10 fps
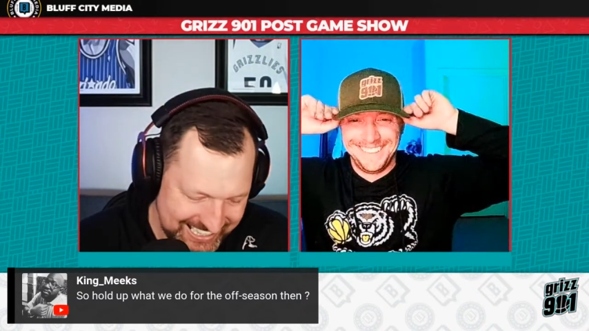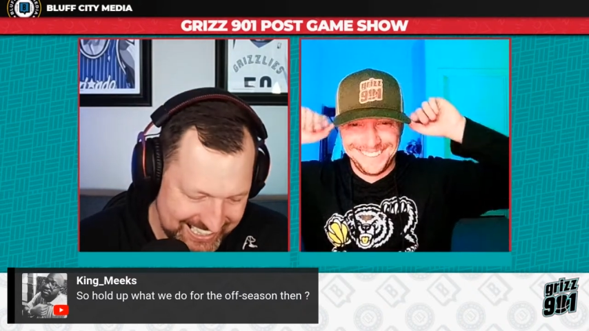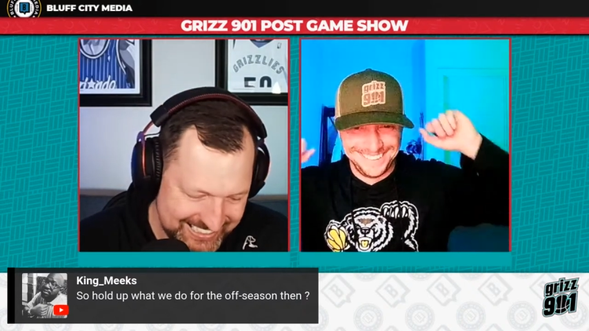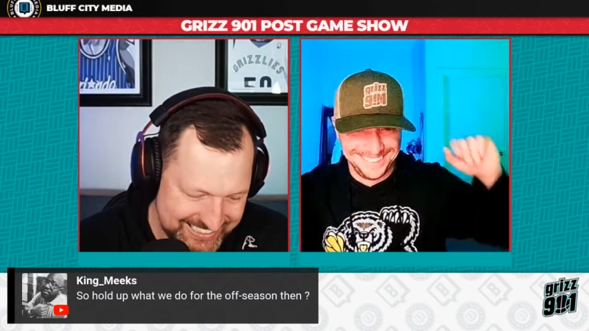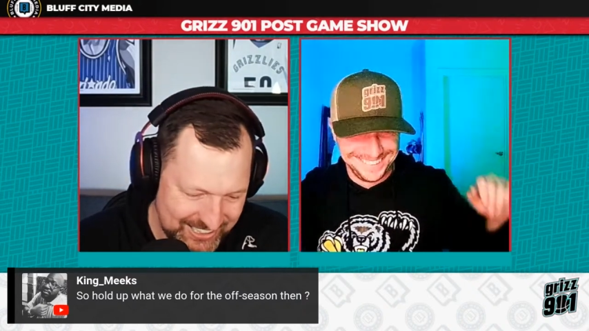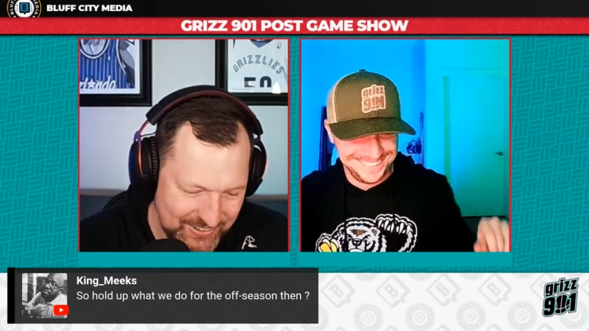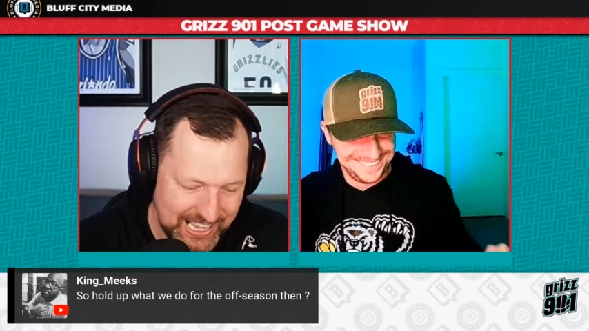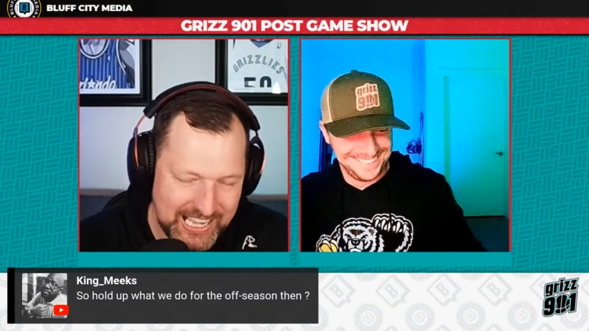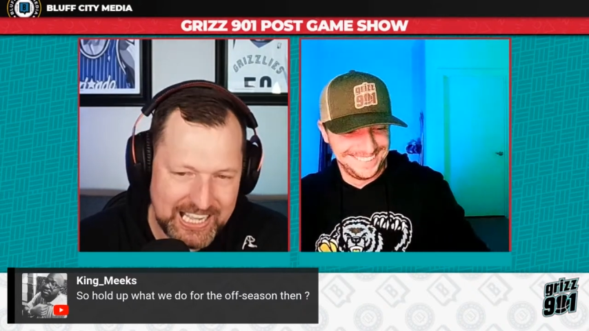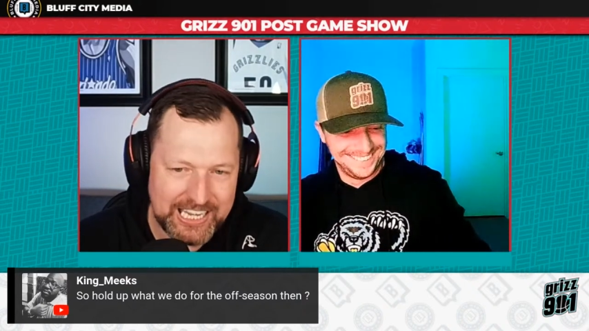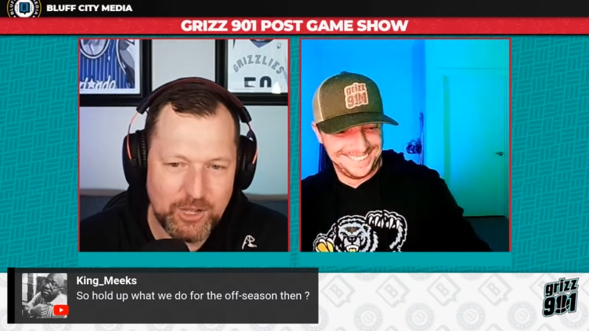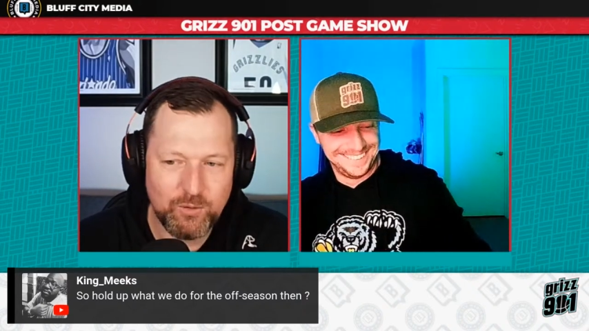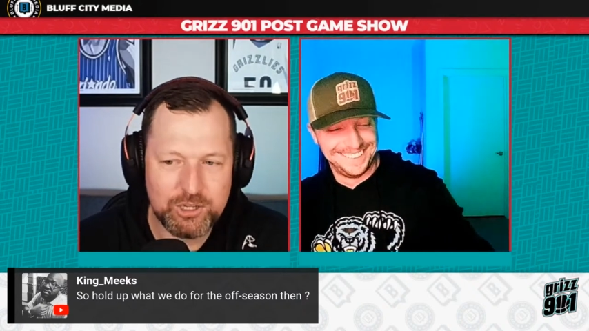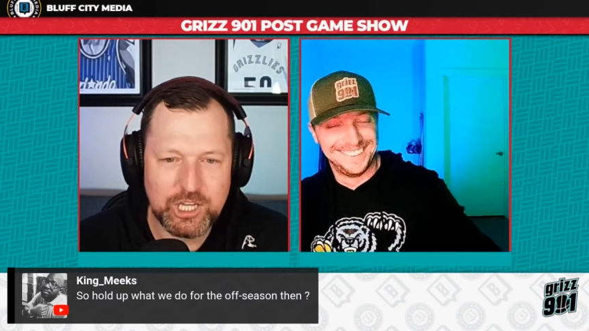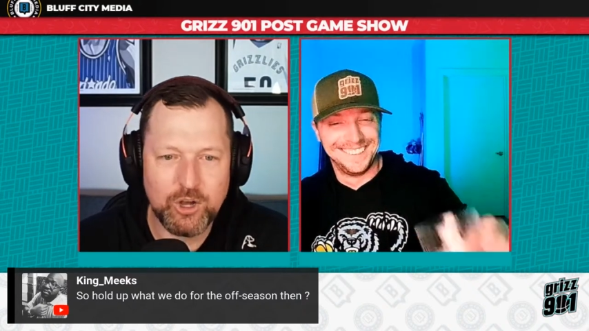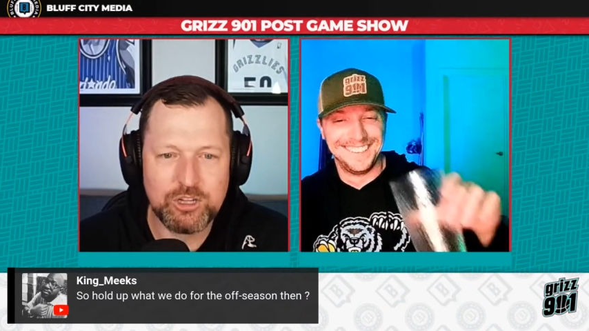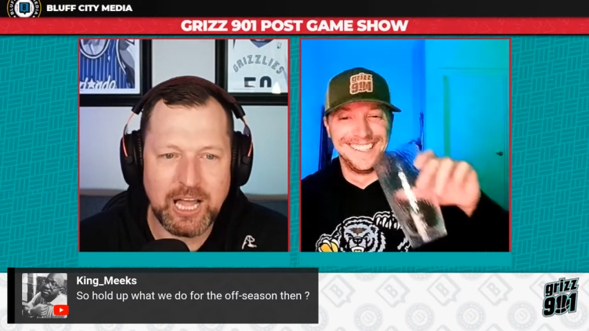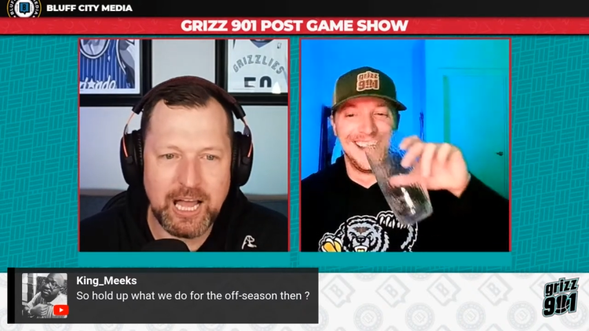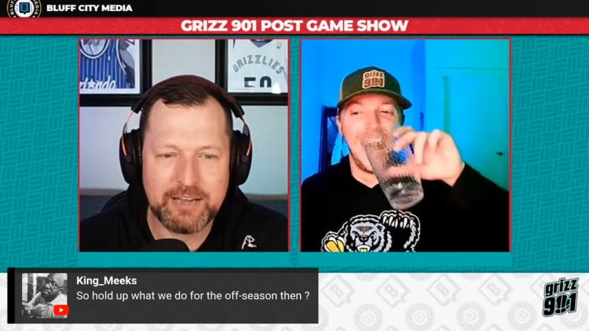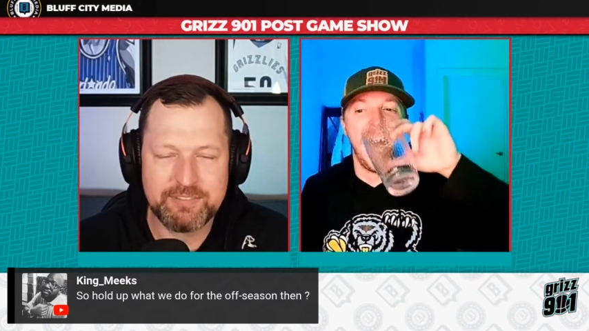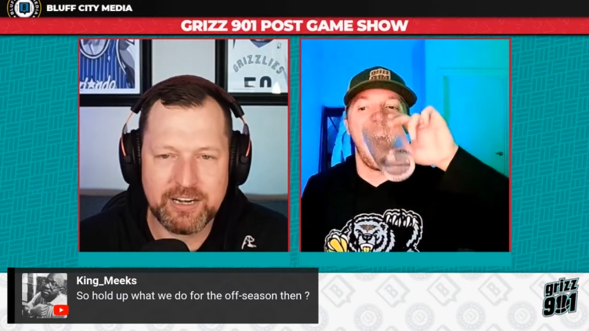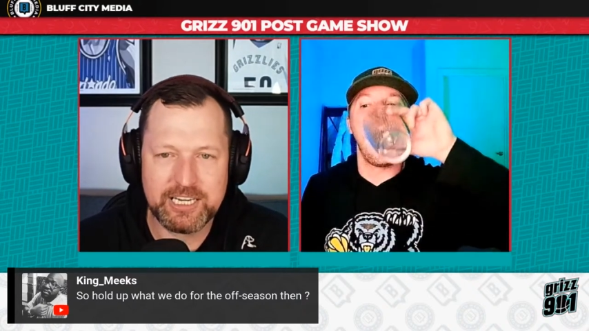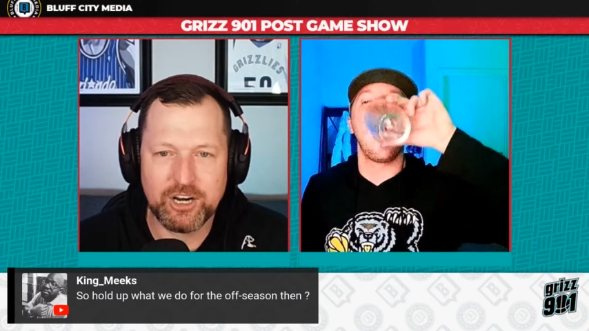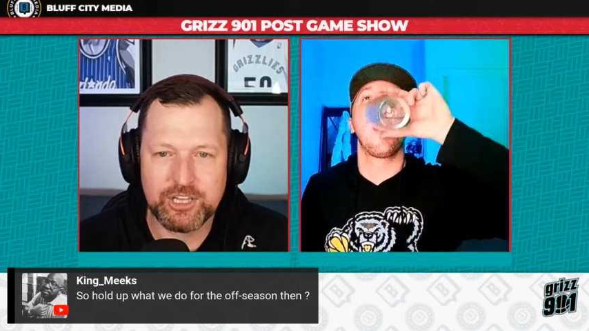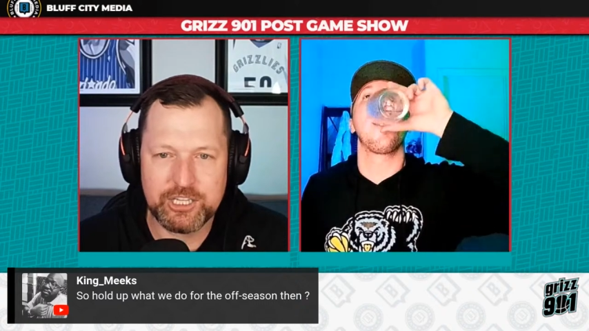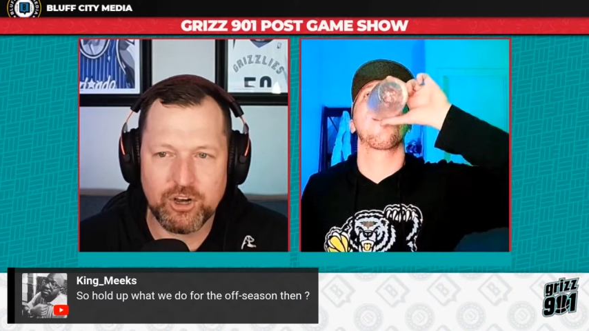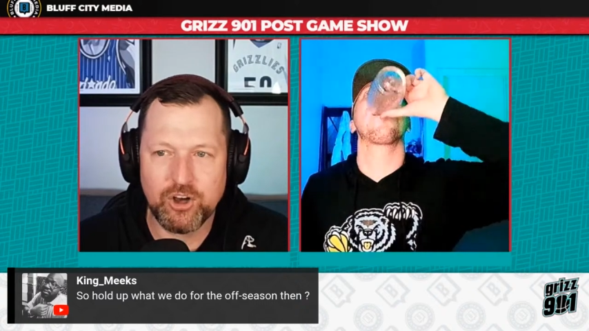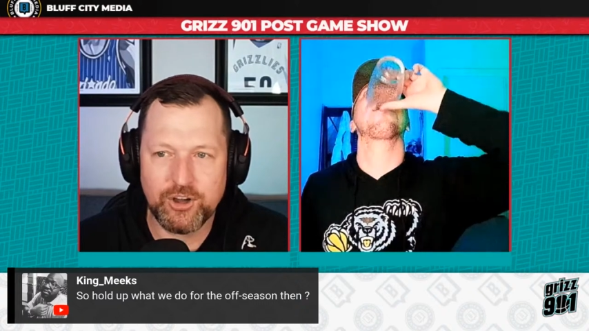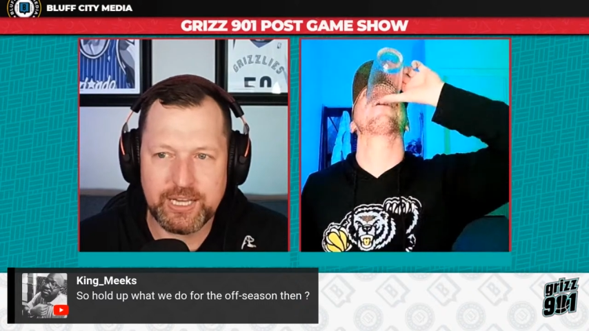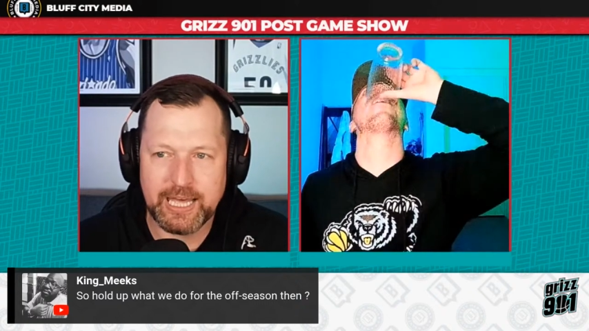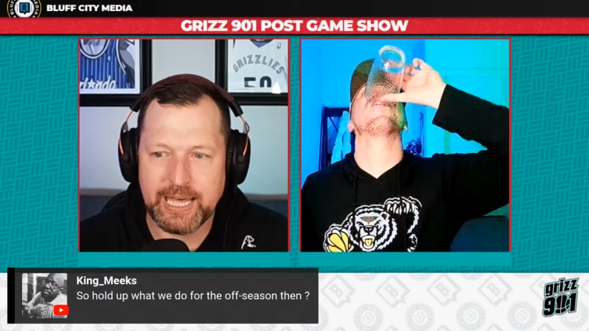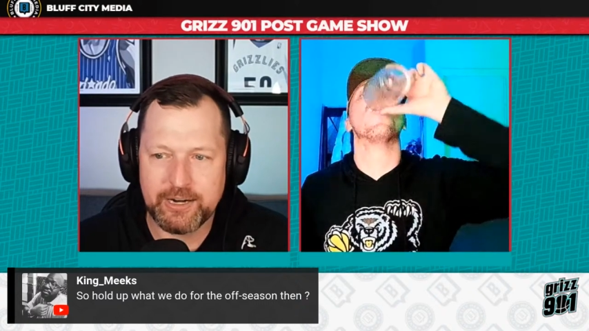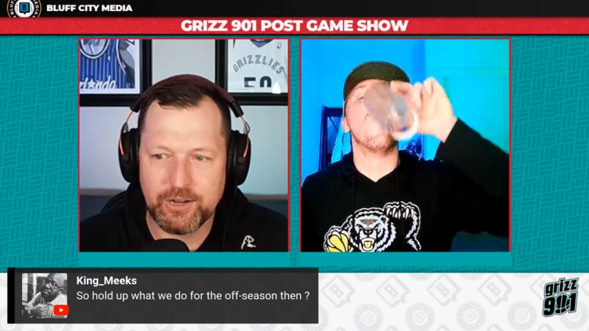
Speaker 1: Uh, so I, I know we'll go live very early on. I, I don't.